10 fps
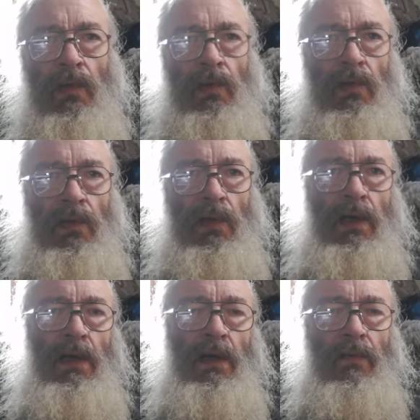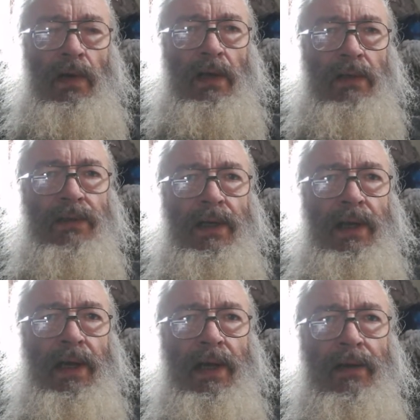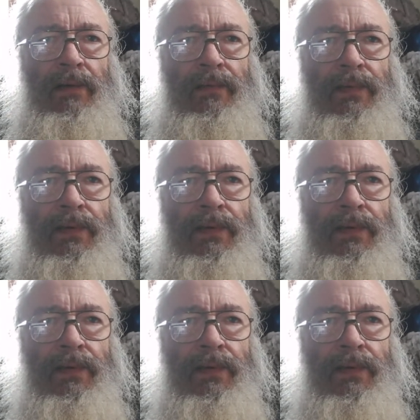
What else did they have?